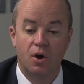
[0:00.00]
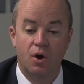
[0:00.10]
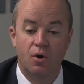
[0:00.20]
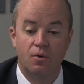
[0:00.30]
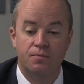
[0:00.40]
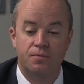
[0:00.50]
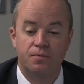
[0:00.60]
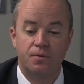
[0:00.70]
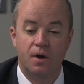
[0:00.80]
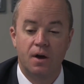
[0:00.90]

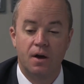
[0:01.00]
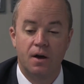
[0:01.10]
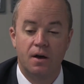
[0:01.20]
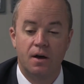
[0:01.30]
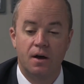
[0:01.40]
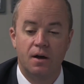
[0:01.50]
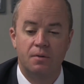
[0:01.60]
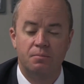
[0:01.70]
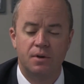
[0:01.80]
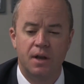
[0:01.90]
of
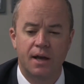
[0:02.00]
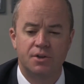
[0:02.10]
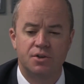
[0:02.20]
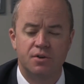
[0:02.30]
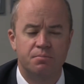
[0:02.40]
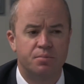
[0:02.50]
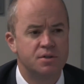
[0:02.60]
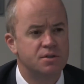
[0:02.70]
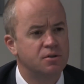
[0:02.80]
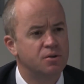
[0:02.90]
a lecturer in
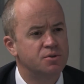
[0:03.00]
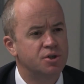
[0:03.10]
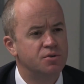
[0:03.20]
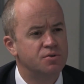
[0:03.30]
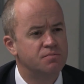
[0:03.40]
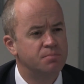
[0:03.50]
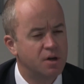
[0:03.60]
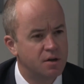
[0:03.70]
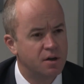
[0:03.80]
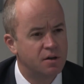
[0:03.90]
Bristol who was accused of
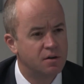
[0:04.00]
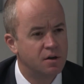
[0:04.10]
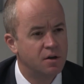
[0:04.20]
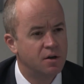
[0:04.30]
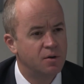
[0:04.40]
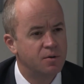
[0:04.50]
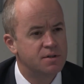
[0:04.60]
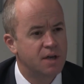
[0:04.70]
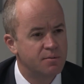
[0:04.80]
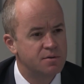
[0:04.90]
murder, who
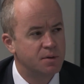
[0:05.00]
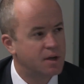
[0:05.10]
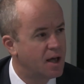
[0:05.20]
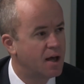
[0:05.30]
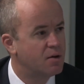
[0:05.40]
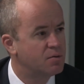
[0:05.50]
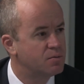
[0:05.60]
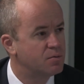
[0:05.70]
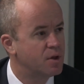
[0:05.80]
escapes me now.